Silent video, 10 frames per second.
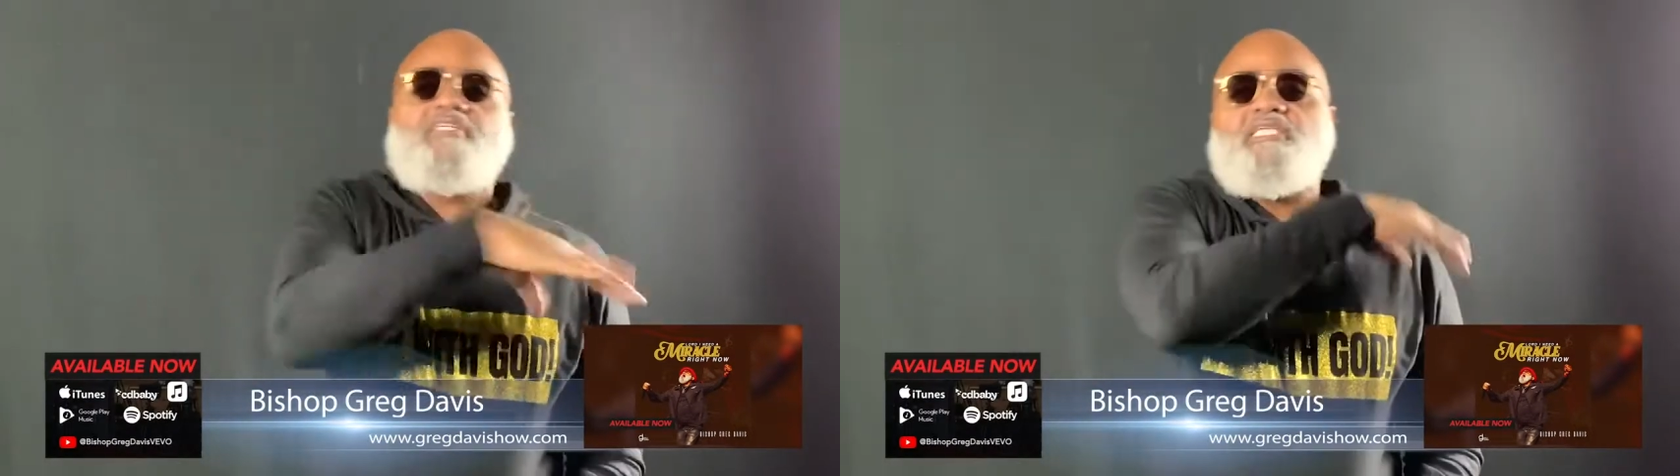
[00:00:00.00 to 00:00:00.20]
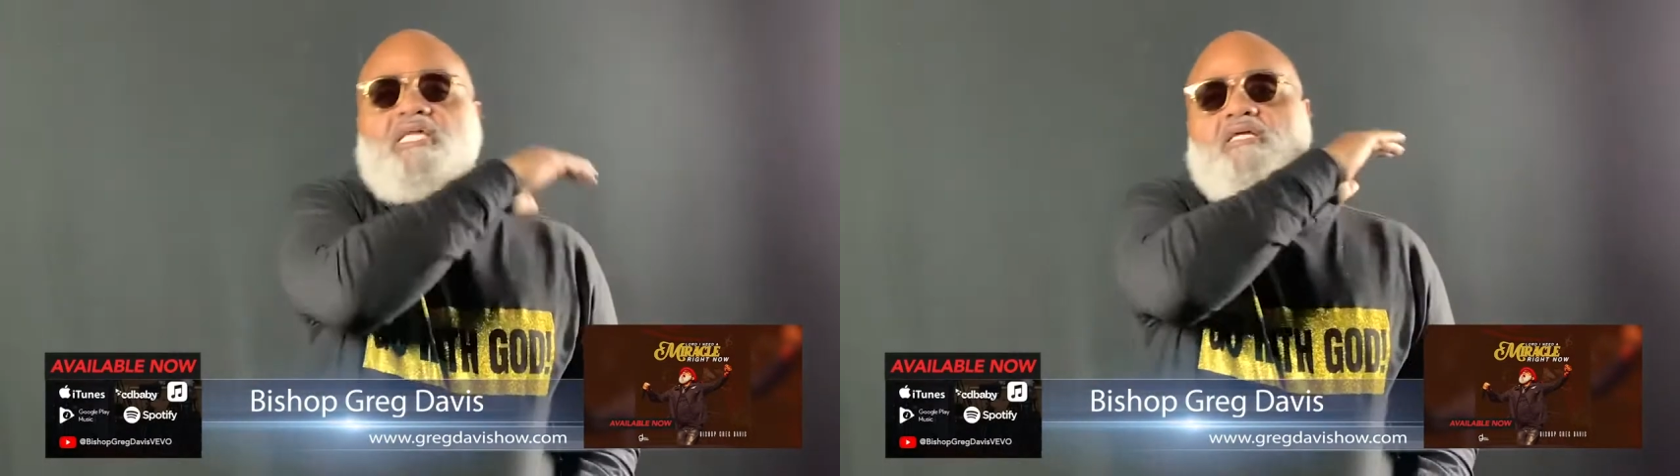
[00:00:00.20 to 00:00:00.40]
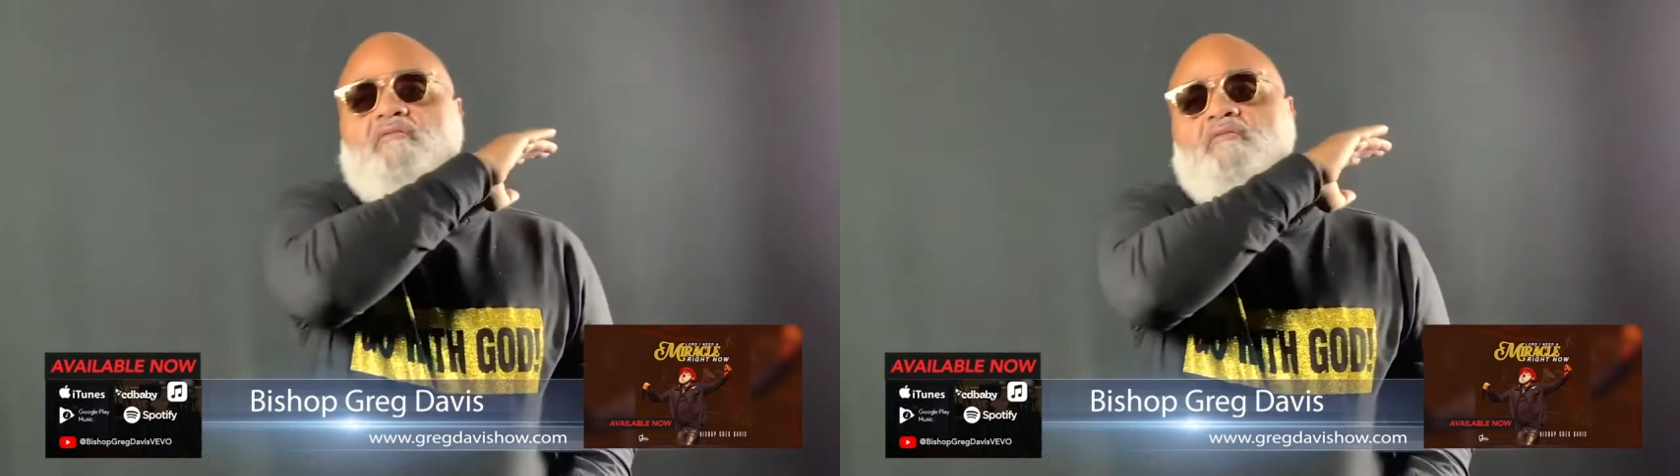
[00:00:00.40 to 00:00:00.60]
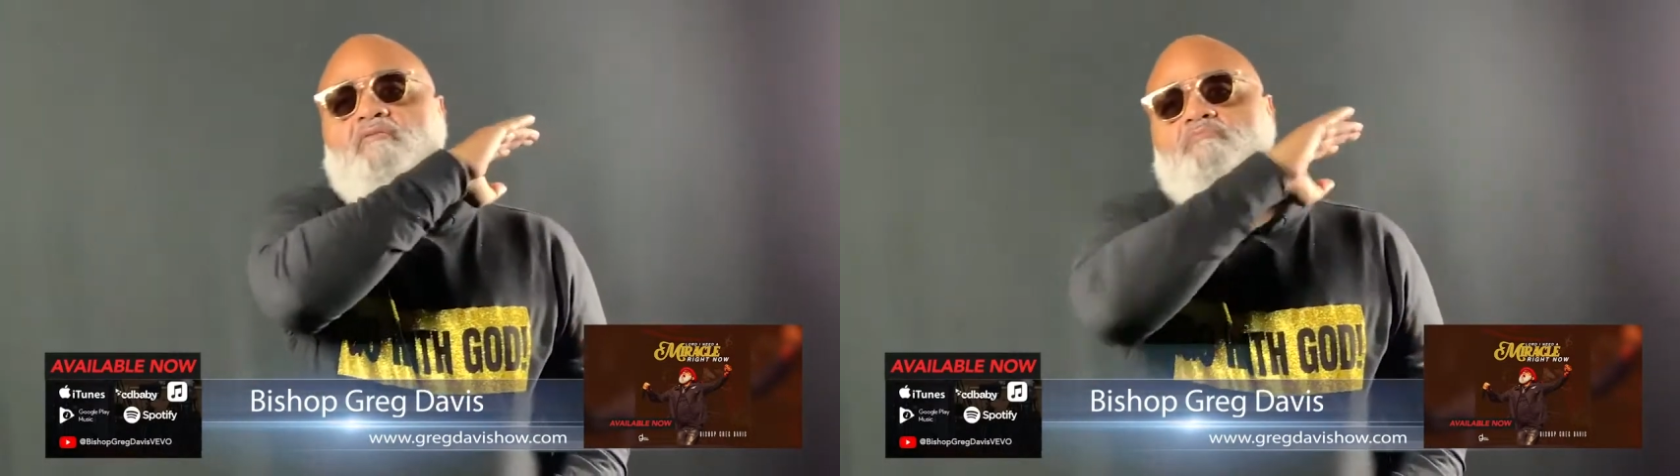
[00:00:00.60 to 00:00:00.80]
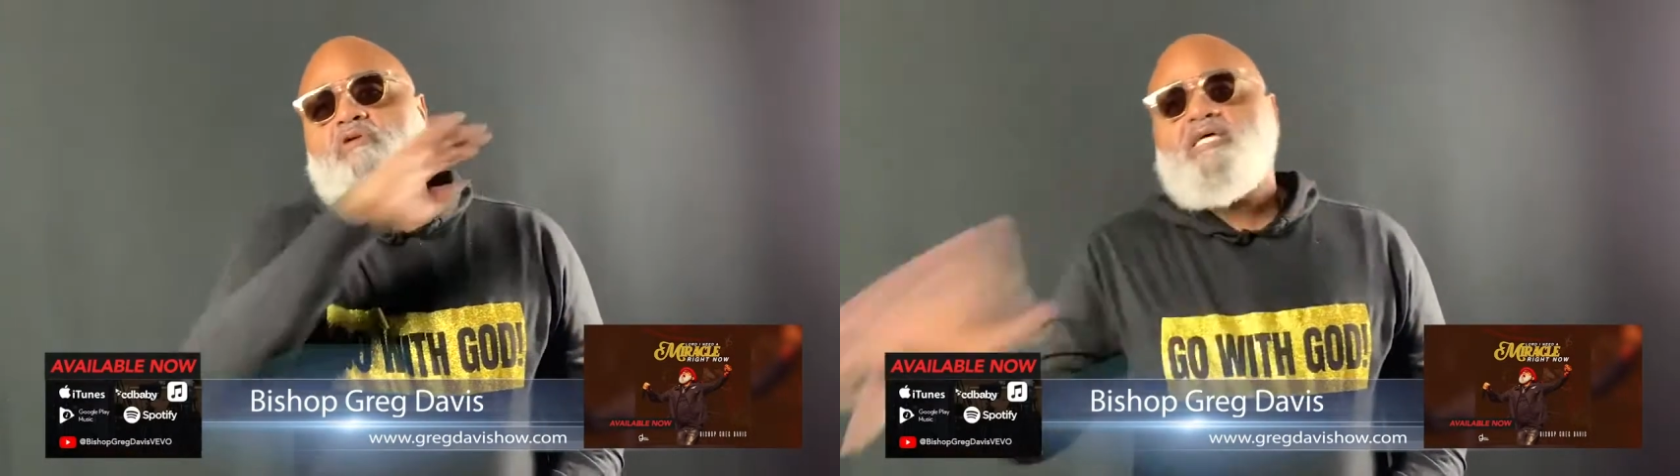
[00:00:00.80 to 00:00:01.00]
singing,
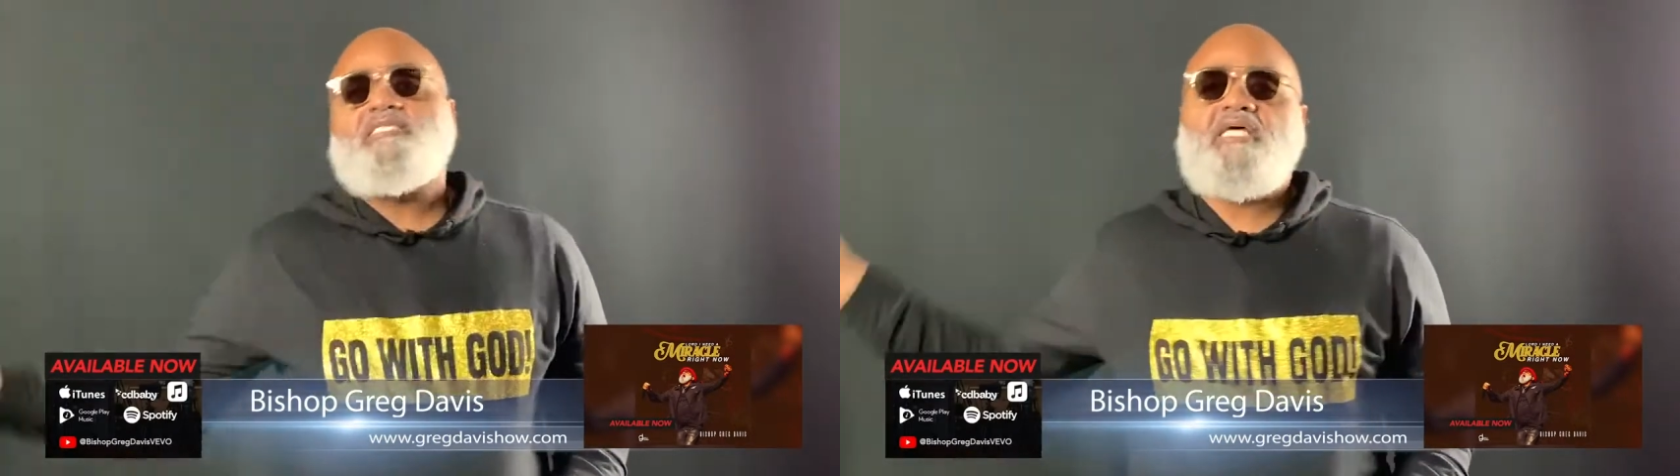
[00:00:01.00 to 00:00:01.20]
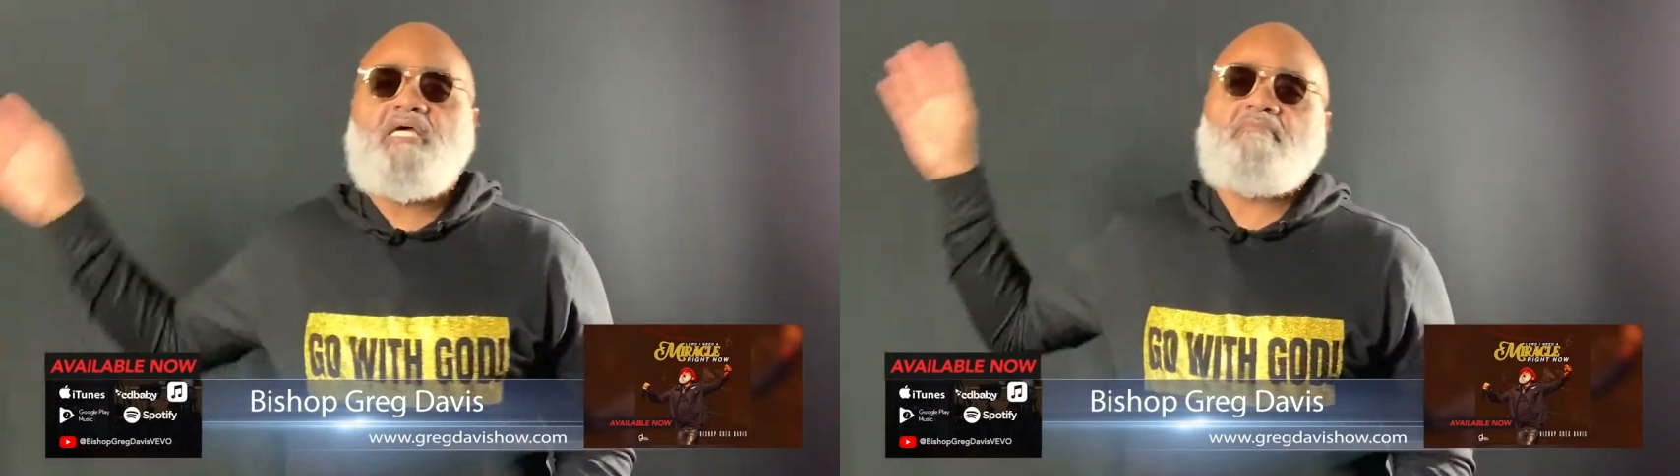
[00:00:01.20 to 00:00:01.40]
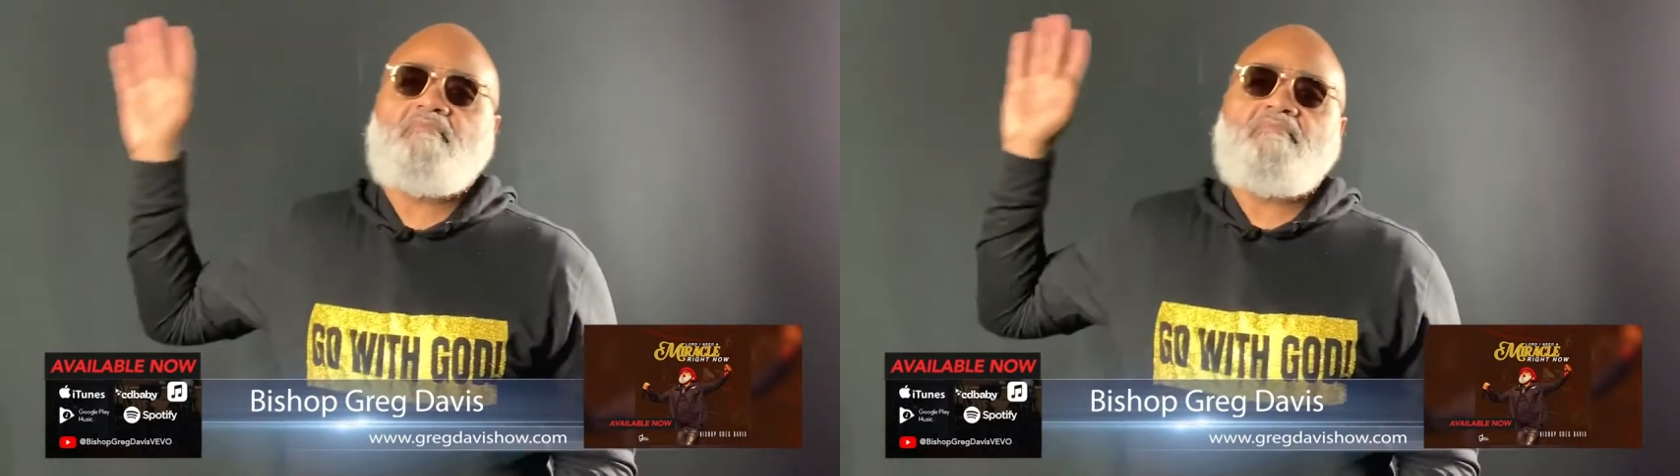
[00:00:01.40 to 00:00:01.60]
praise team.